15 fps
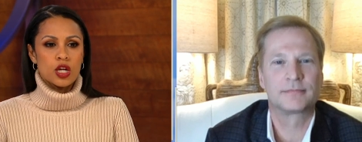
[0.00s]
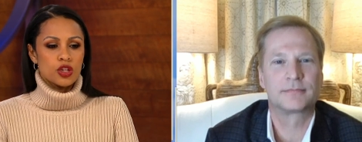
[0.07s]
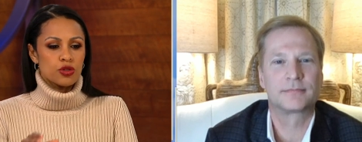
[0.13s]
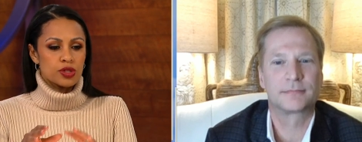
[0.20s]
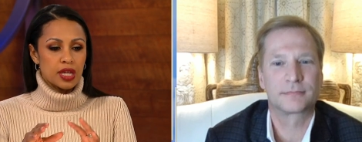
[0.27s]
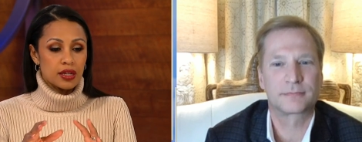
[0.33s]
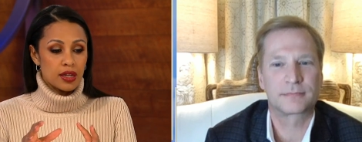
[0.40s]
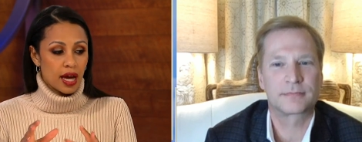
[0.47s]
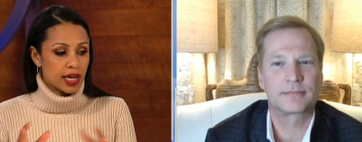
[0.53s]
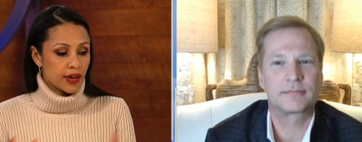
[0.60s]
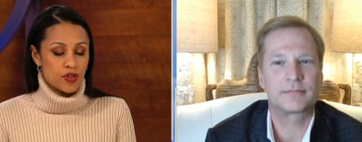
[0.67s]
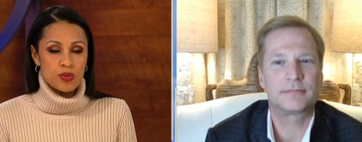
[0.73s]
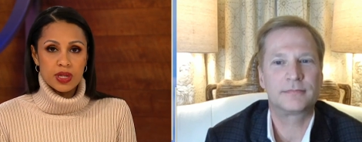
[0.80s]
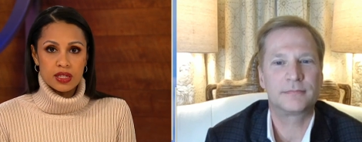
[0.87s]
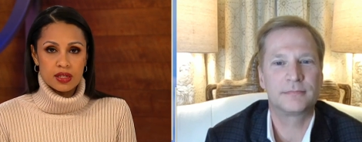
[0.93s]
Speaker 1: You said not
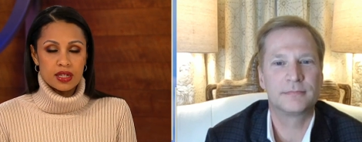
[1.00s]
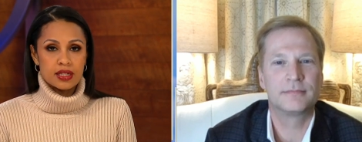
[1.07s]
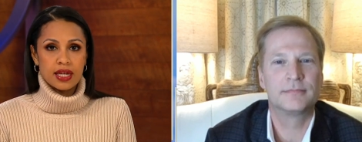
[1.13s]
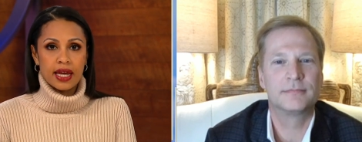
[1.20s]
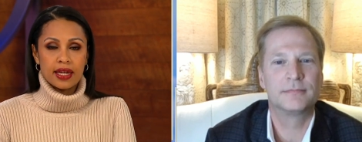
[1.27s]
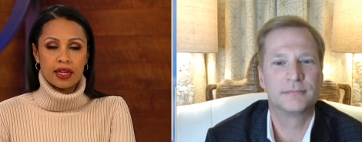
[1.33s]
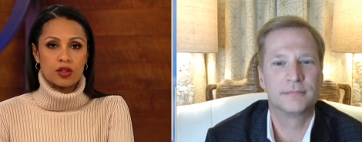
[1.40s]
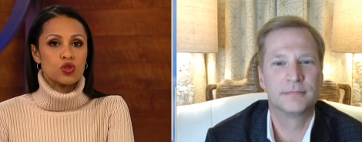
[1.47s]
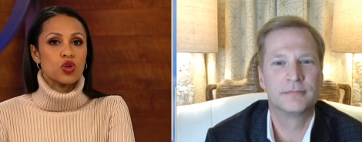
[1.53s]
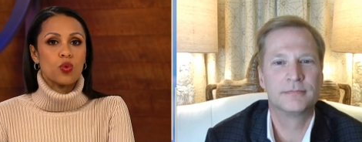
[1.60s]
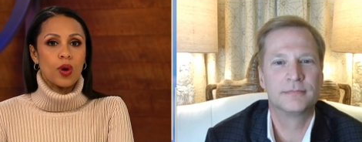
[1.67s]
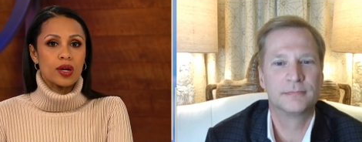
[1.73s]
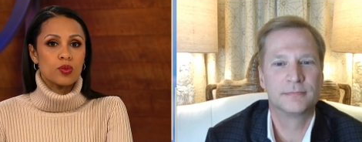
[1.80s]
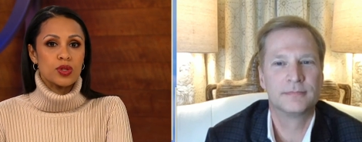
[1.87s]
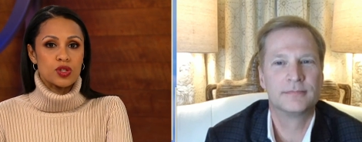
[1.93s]
everybody's going to take it, so
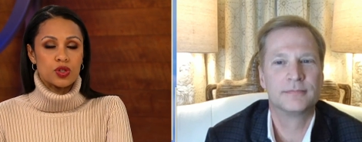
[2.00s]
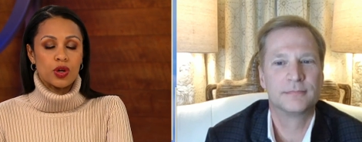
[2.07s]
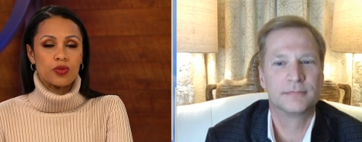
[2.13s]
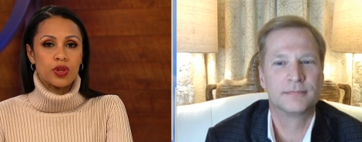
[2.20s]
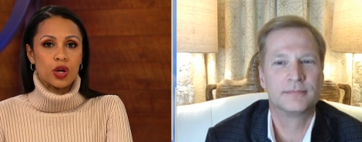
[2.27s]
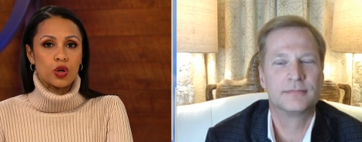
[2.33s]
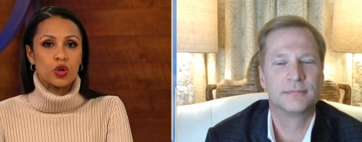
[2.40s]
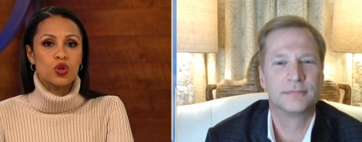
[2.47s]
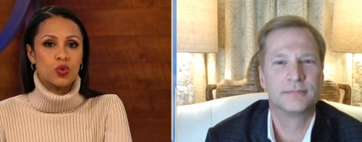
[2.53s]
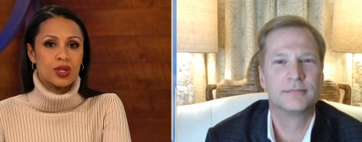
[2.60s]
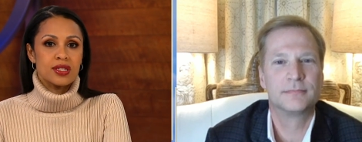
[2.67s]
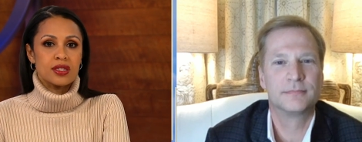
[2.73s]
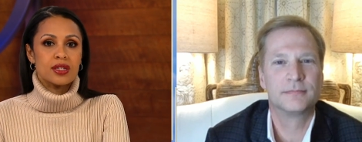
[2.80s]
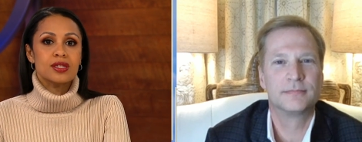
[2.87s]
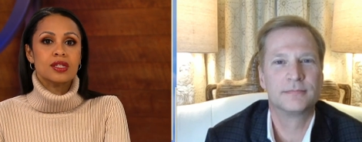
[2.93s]
why don't we start there? Who is
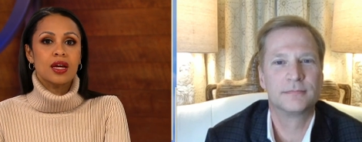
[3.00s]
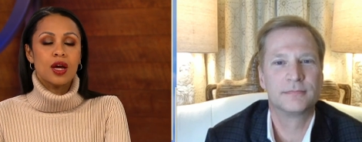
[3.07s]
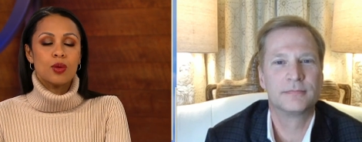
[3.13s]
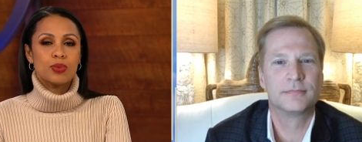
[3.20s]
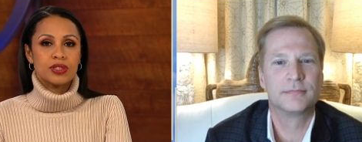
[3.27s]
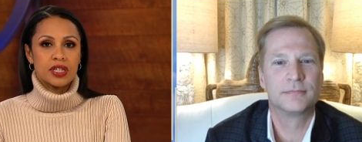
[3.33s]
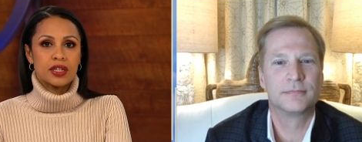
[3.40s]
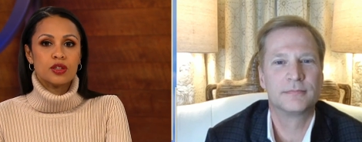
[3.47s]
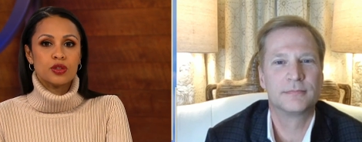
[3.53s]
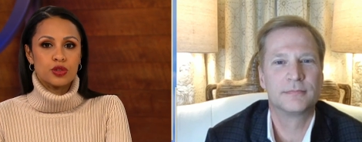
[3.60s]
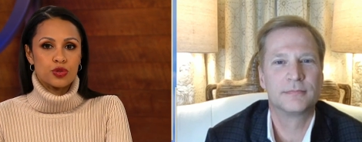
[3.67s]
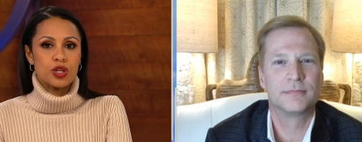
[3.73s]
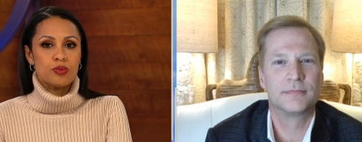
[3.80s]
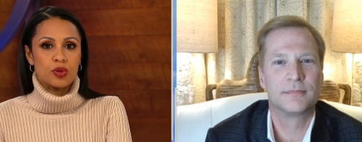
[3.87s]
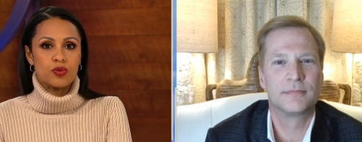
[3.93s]
this particular
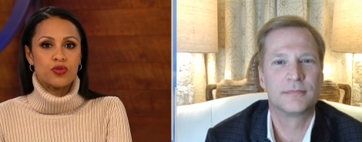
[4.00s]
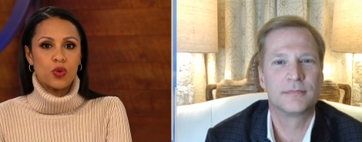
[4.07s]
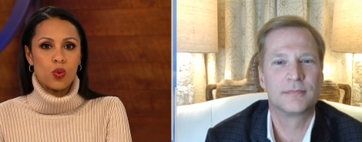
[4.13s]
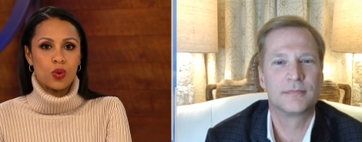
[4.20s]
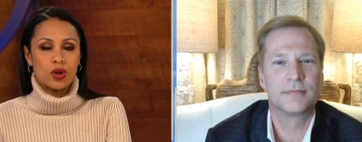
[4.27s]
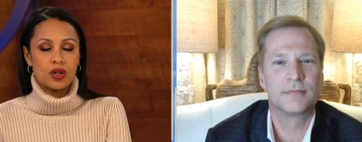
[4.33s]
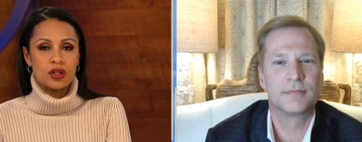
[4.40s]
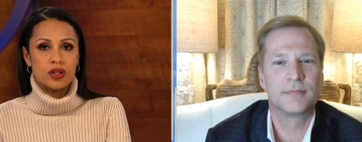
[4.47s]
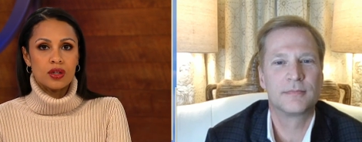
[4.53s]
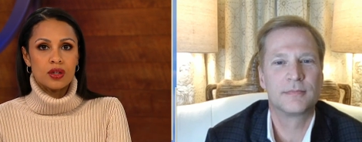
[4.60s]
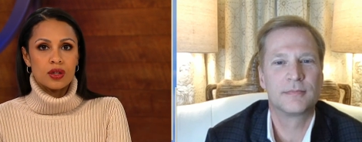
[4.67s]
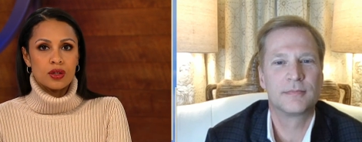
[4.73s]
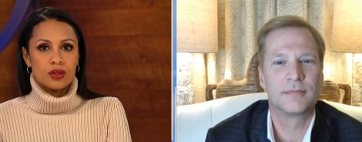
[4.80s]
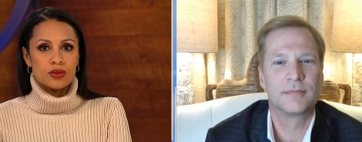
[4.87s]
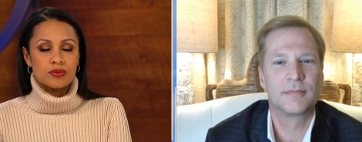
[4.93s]
treatment for?
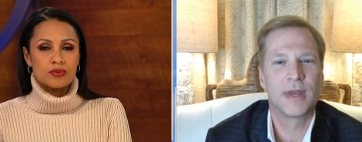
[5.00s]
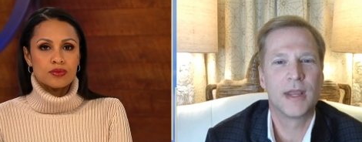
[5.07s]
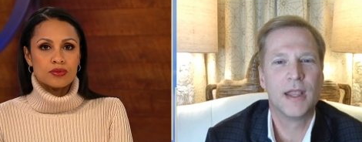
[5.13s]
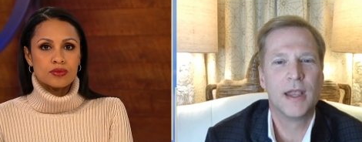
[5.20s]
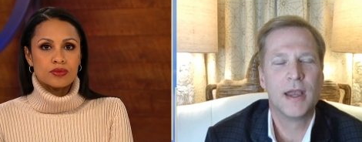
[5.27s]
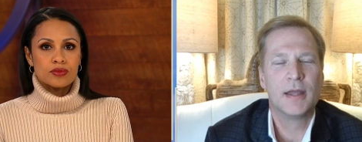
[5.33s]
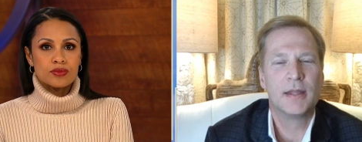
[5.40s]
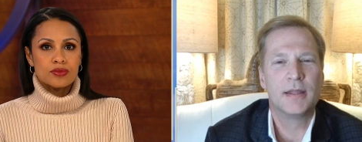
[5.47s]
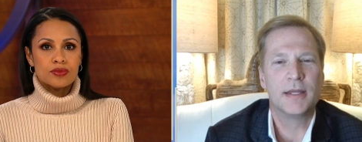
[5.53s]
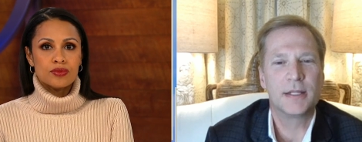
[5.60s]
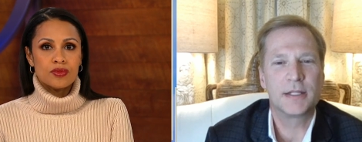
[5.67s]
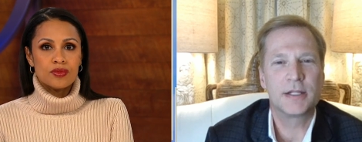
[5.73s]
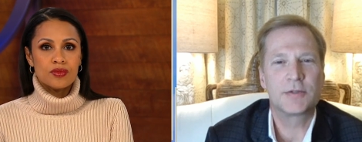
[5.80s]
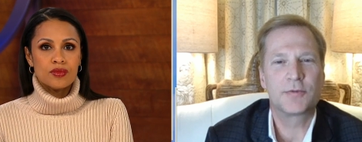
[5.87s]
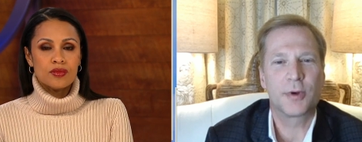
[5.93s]

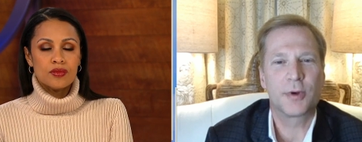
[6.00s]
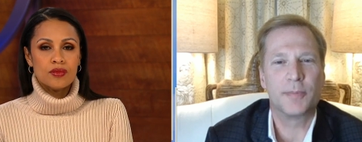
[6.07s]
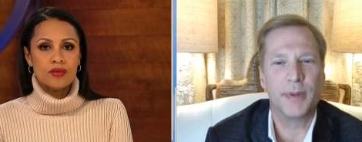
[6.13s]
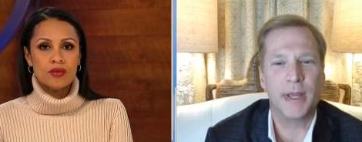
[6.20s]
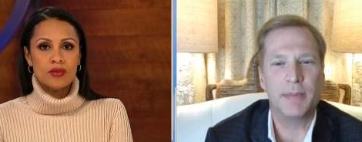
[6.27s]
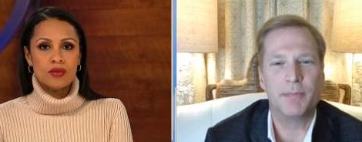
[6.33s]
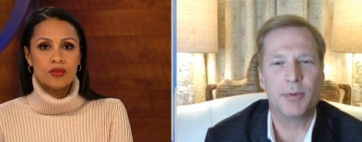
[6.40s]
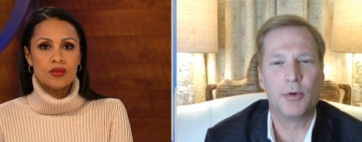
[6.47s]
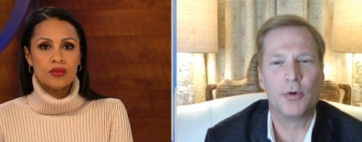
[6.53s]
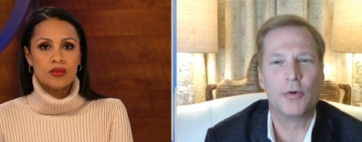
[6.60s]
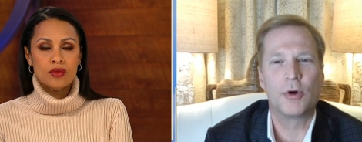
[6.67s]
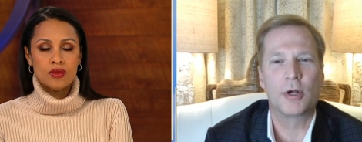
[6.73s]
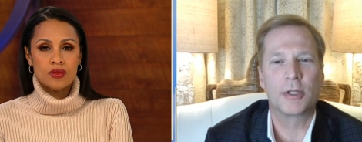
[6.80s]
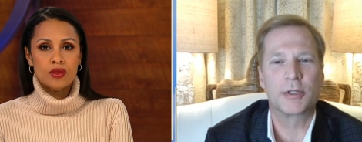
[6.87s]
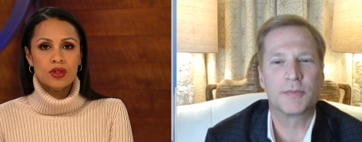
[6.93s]
Speaker 2: This is for people
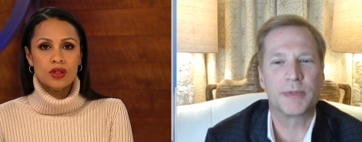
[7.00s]
who are